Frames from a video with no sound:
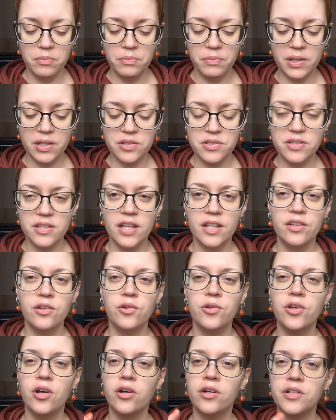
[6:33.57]
because then
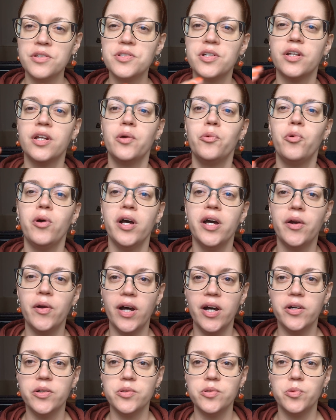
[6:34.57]
your yarn is going to wear
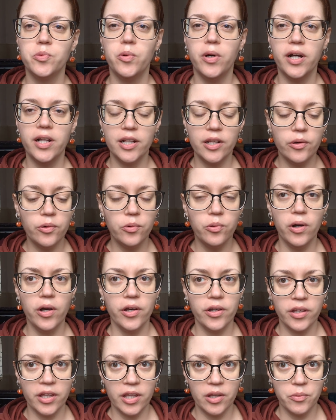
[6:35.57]
out while you're
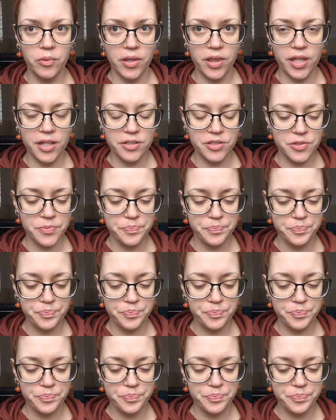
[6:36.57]
working with it.